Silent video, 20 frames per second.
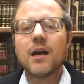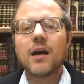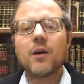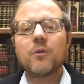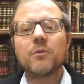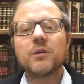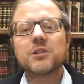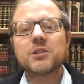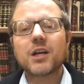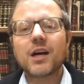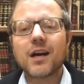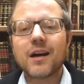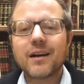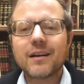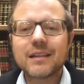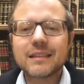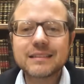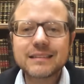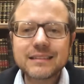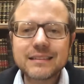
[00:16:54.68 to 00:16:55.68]
which
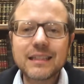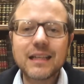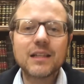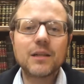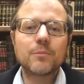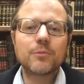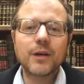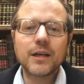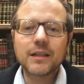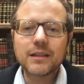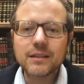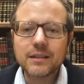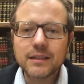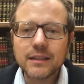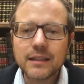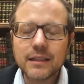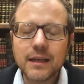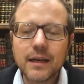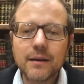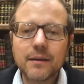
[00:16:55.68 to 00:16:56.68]
are celebrating
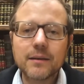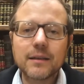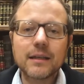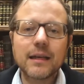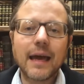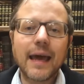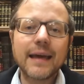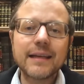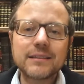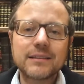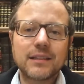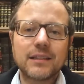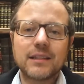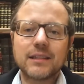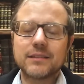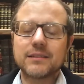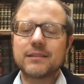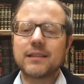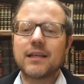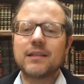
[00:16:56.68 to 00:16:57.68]
the
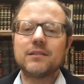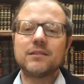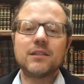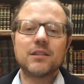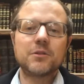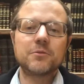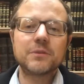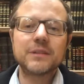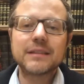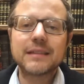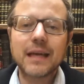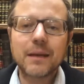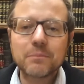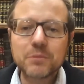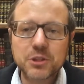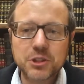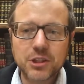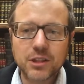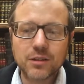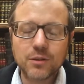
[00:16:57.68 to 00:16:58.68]
Exodus and the
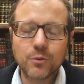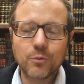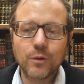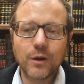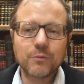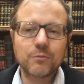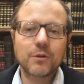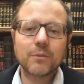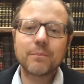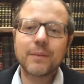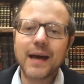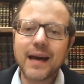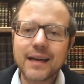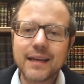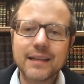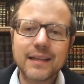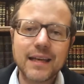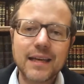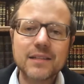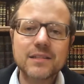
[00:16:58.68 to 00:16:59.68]
redemption when we're back
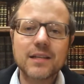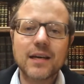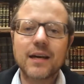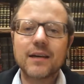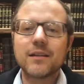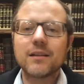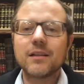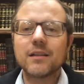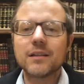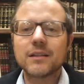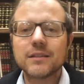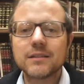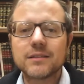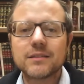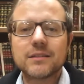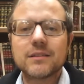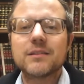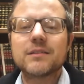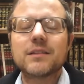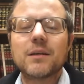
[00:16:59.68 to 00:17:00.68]
in exile is
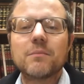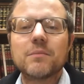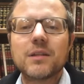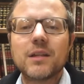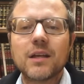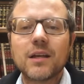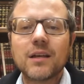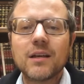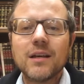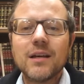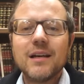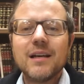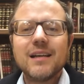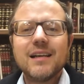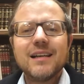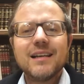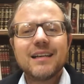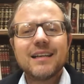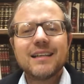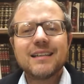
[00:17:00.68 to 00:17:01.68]
something.
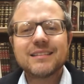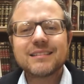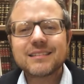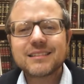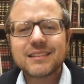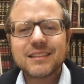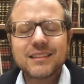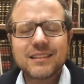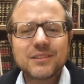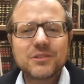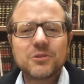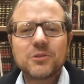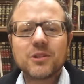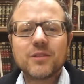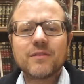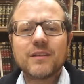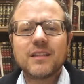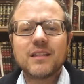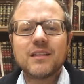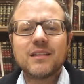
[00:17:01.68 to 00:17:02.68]
It's sort
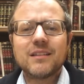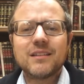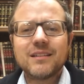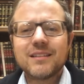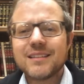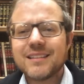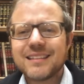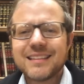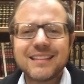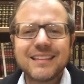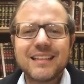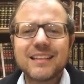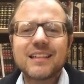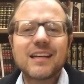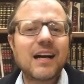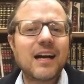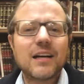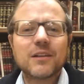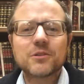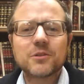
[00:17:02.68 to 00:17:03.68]
of an
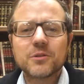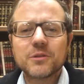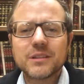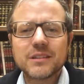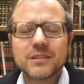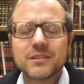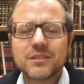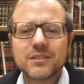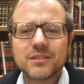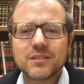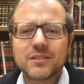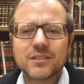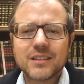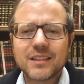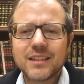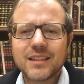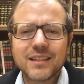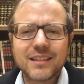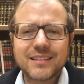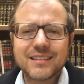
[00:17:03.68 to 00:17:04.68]
incongruous,
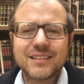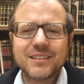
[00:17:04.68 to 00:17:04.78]
or